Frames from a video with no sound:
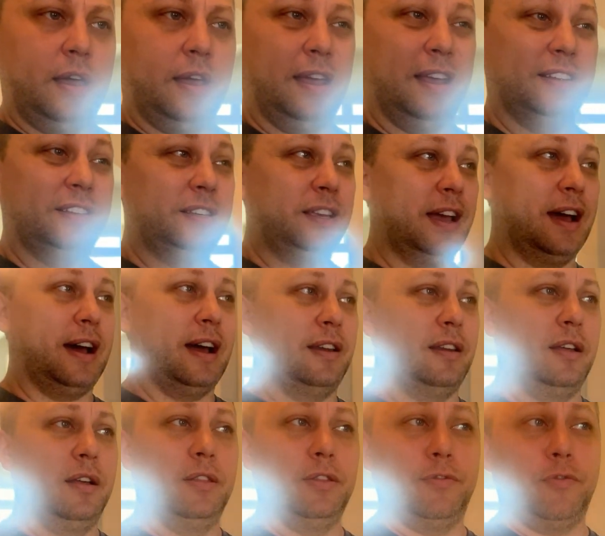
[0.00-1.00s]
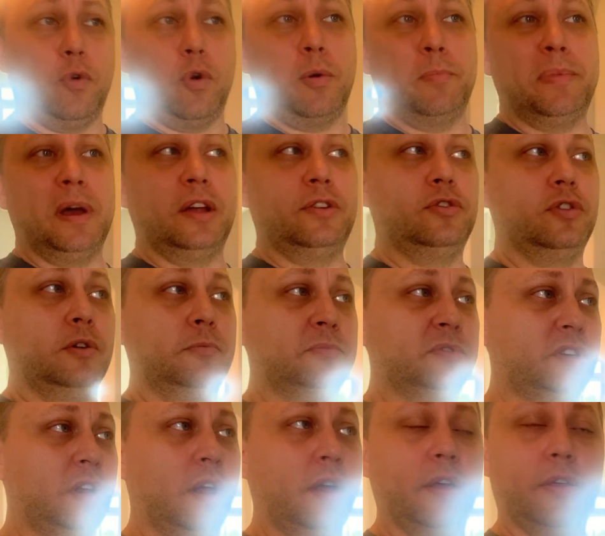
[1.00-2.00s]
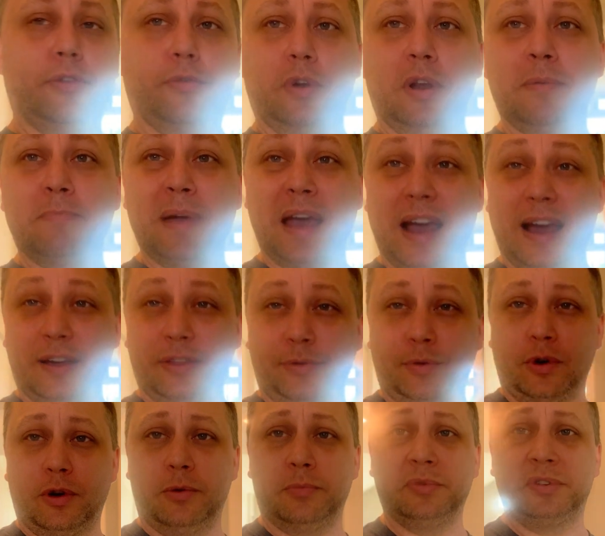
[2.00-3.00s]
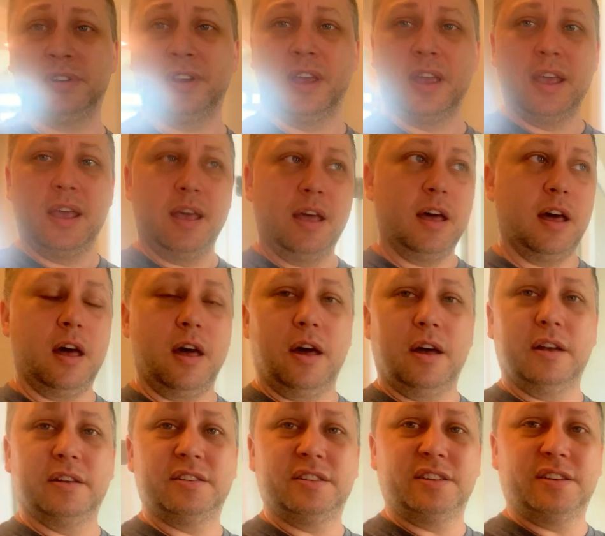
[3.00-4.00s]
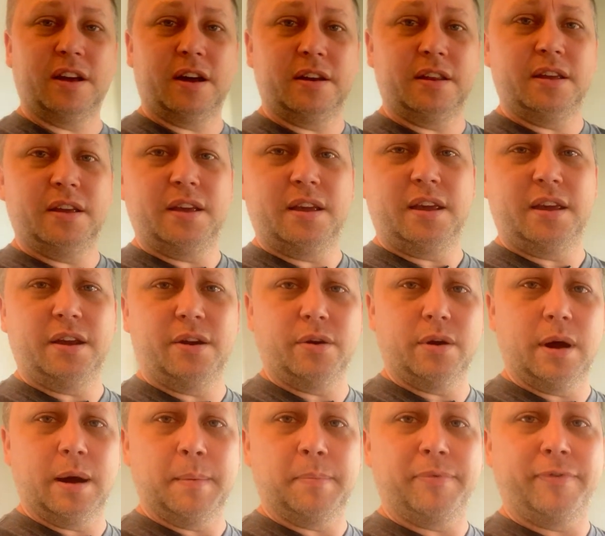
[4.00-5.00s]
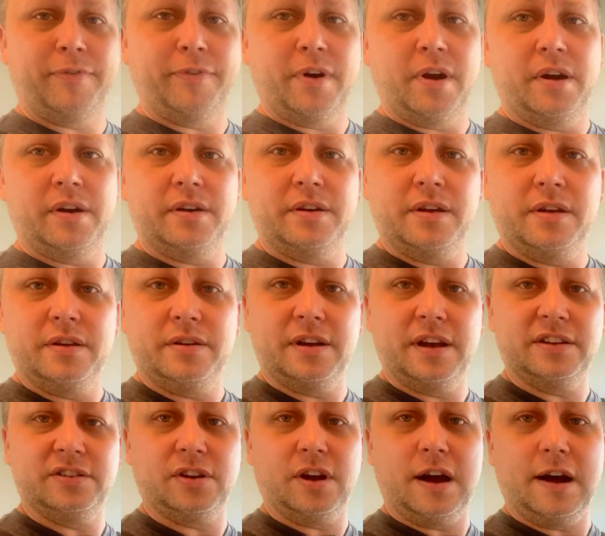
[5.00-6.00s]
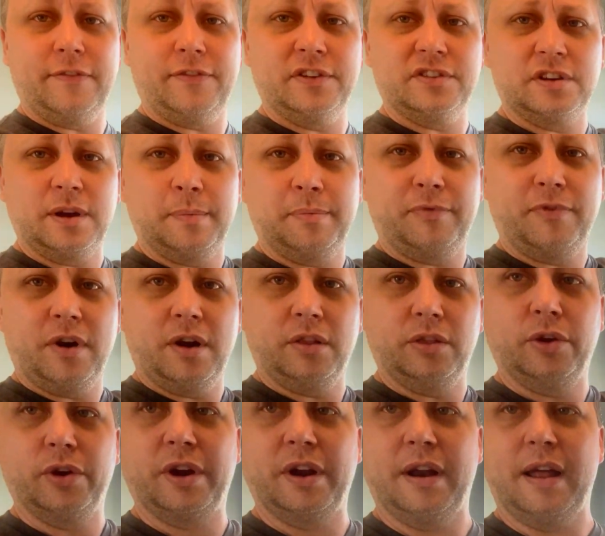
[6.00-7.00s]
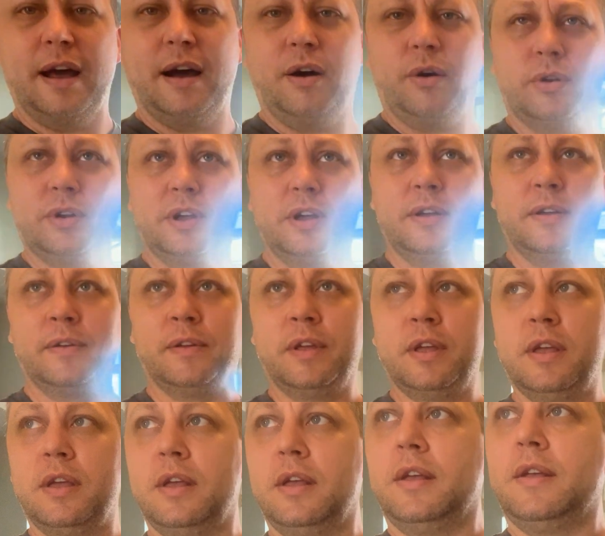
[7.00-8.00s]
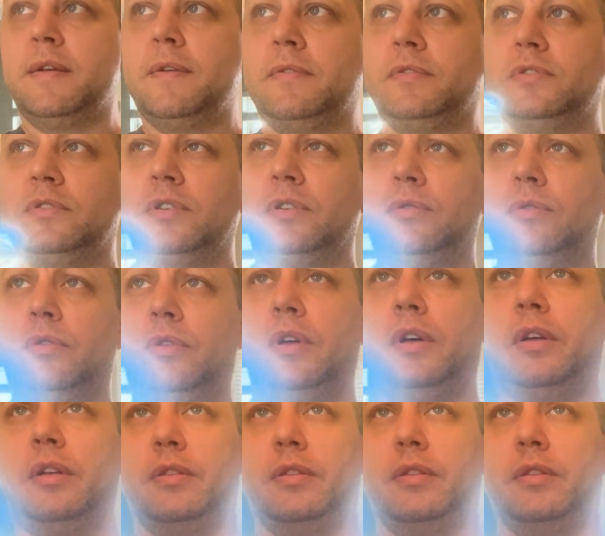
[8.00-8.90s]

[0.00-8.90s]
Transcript: It's got four bedrooms, three bathrooms, a study here up front, nice office up front looking out to